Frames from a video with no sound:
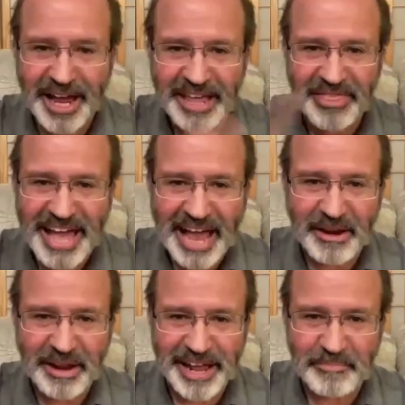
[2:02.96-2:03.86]
and that.
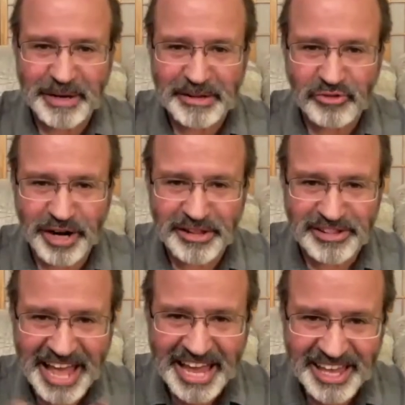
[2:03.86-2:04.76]
Is that? But it's trying to
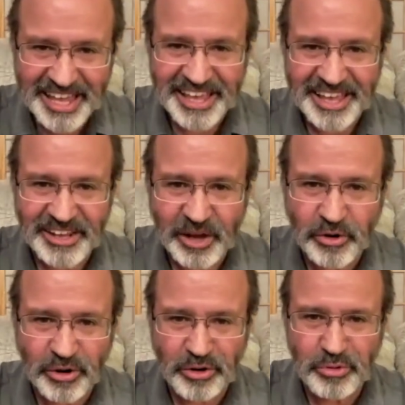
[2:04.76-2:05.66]
say, no,
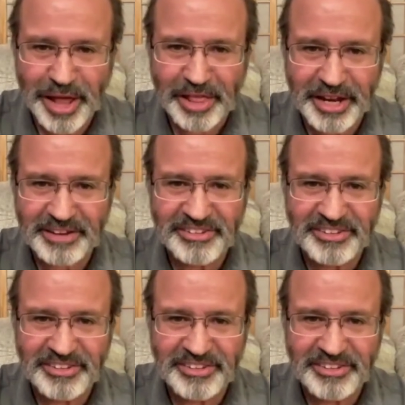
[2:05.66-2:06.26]
no, no duality.